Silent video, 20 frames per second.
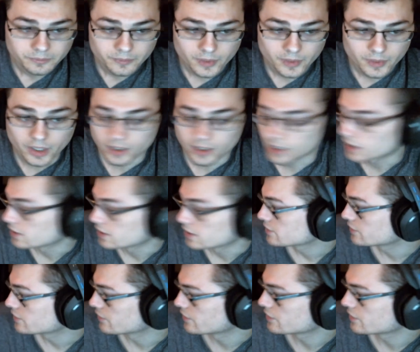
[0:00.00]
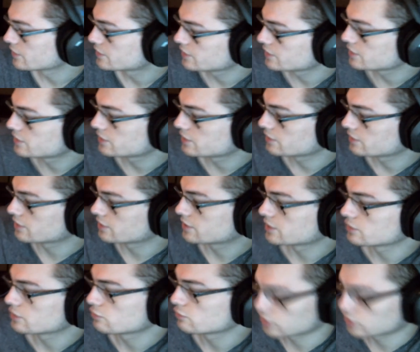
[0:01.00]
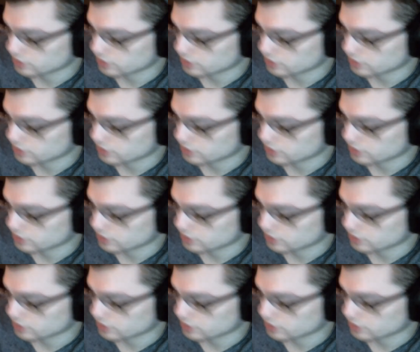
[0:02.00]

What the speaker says: Okay, so this is one